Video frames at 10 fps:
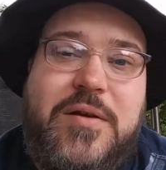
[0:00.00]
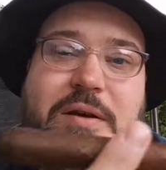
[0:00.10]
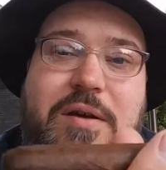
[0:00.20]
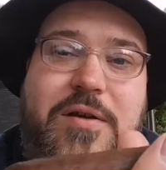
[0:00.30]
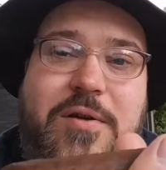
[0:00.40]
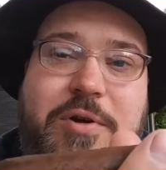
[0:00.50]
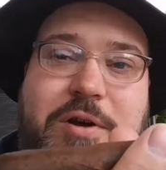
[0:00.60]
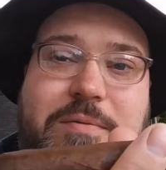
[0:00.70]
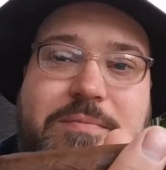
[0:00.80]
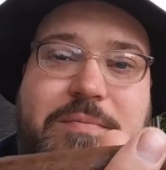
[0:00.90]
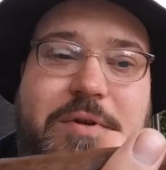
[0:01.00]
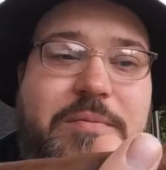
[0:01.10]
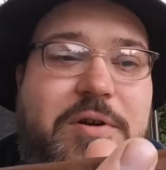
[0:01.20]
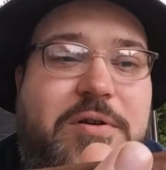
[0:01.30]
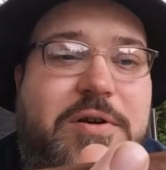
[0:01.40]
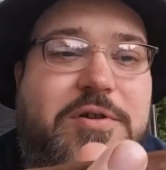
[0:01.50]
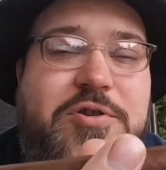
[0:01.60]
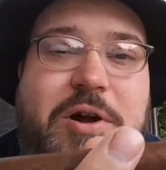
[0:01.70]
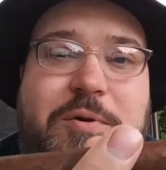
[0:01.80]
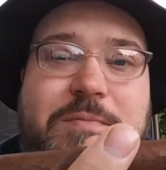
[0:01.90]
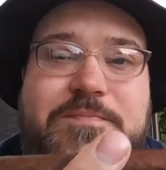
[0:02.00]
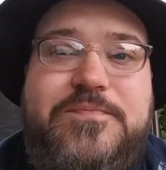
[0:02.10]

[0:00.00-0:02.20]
And here we go. I'm going to go ahead and try one.